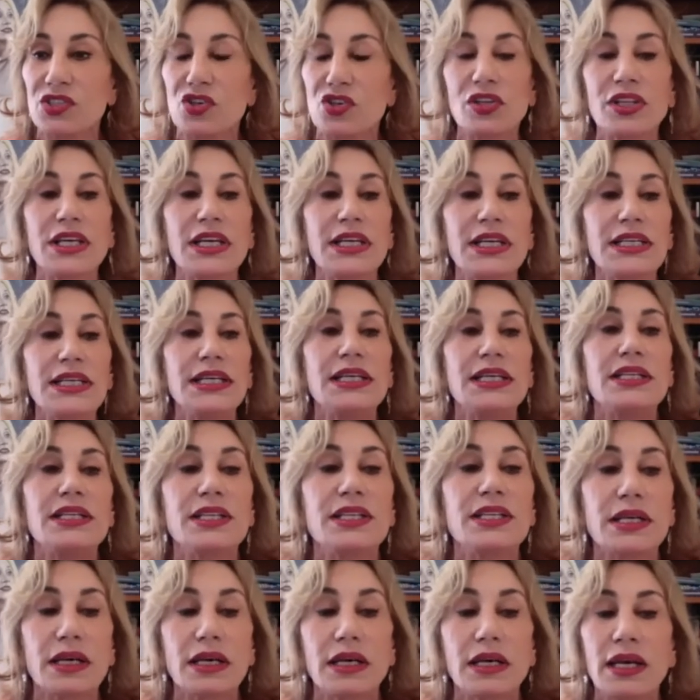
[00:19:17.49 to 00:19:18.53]
So they need
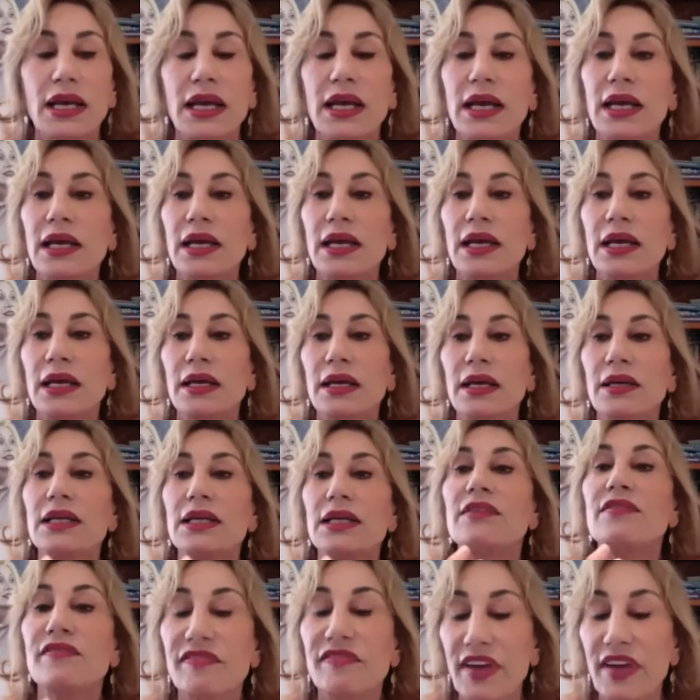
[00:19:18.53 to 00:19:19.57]
to
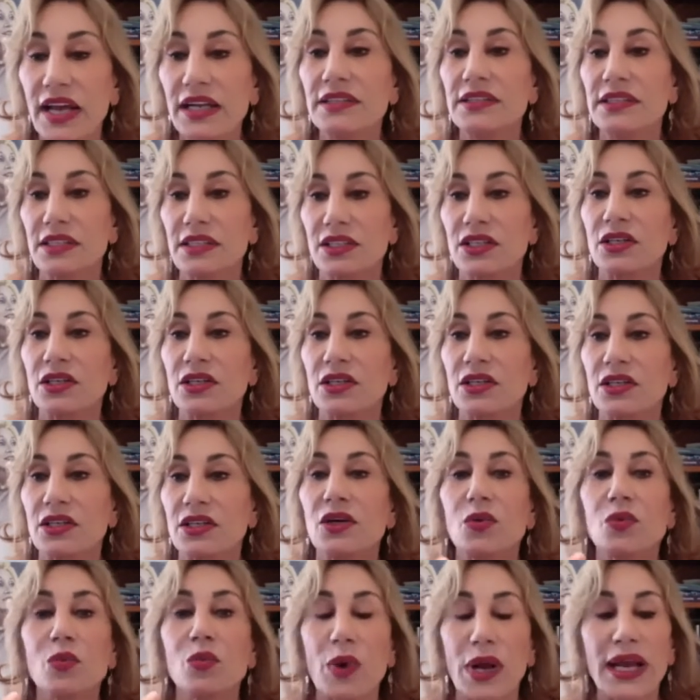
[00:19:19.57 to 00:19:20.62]
invent
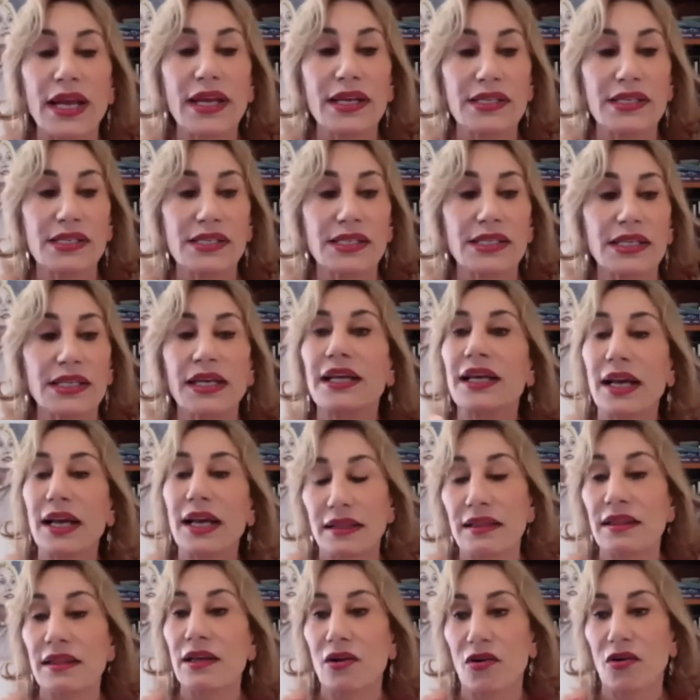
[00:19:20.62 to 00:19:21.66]
ways to
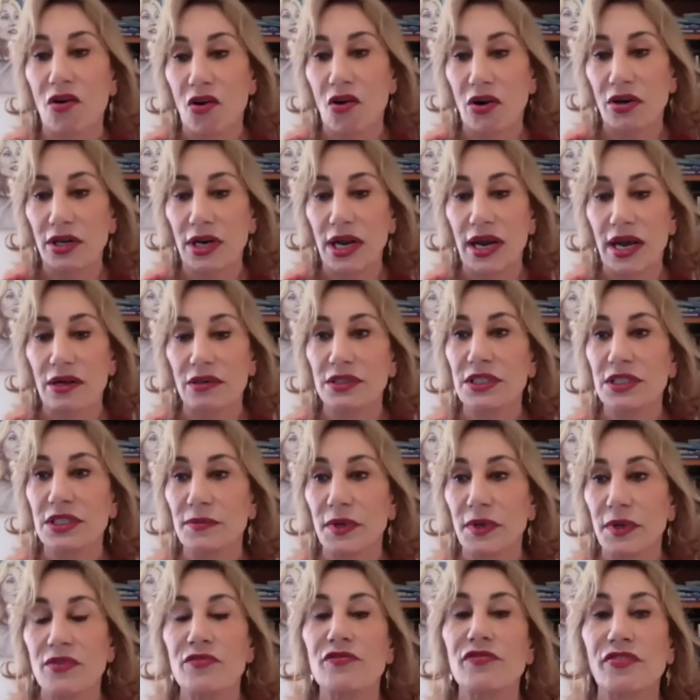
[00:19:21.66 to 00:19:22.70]
get their art out
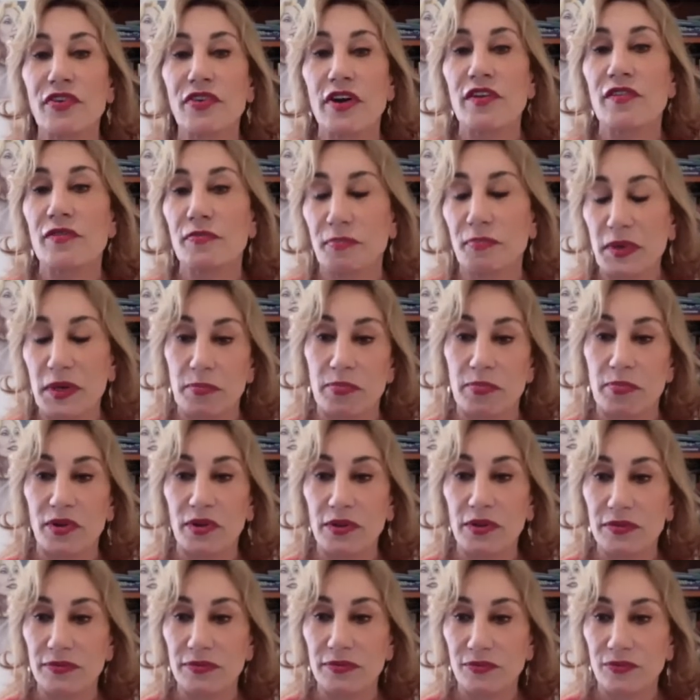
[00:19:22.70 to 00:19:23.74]
to, in front of
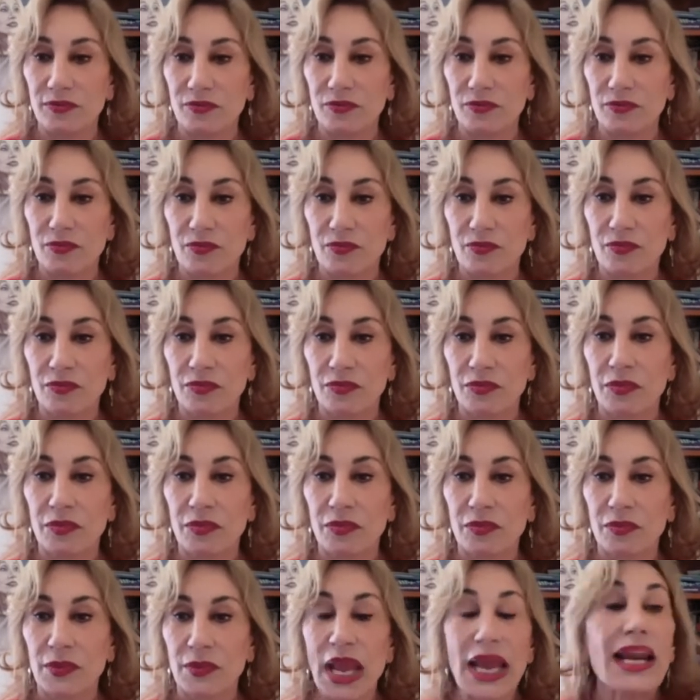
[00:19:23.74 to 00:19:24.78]
people.
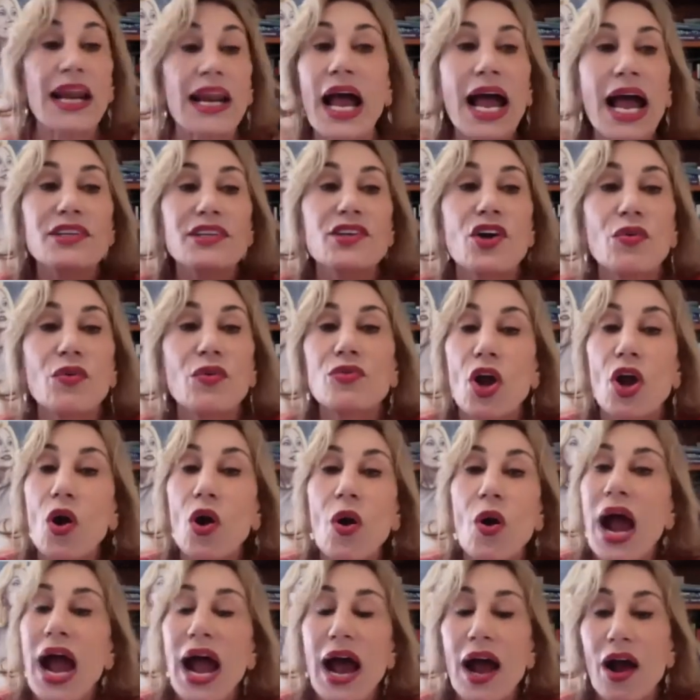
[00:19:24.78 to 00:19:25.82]
Yeah. And I don't know
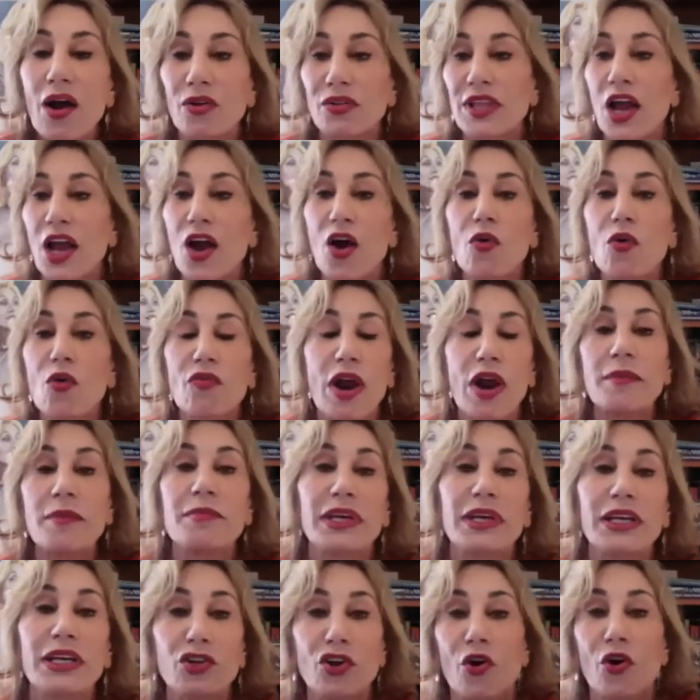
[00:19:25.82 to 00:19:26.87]
how. They all write
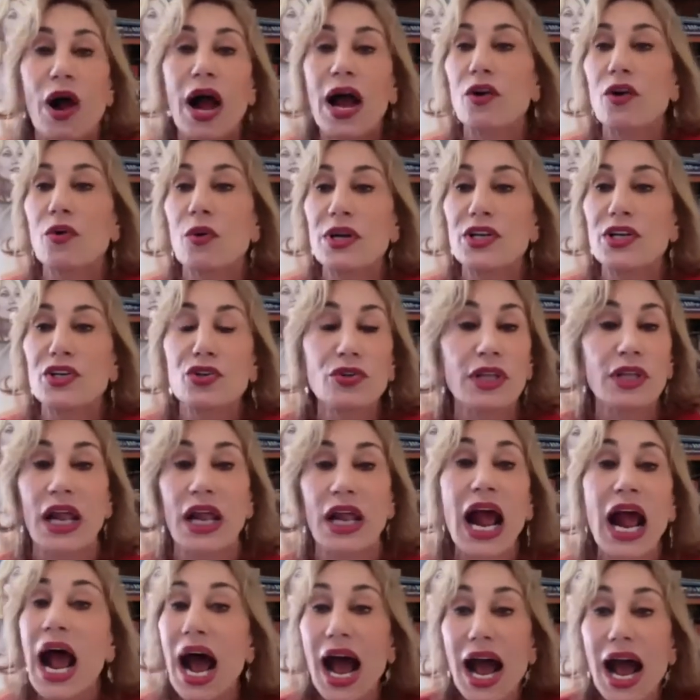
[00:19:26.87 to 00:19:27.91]
me, you know, how do I do that?
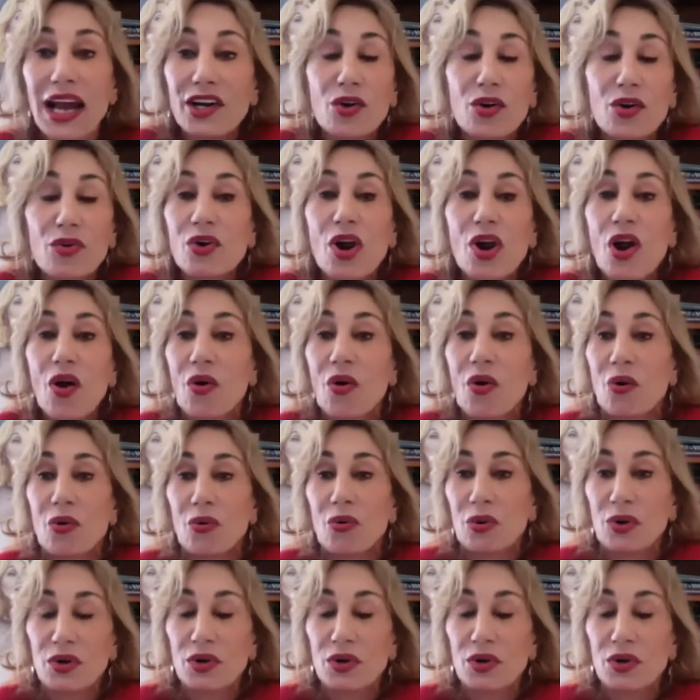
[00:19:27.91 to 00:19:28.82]
I don't know.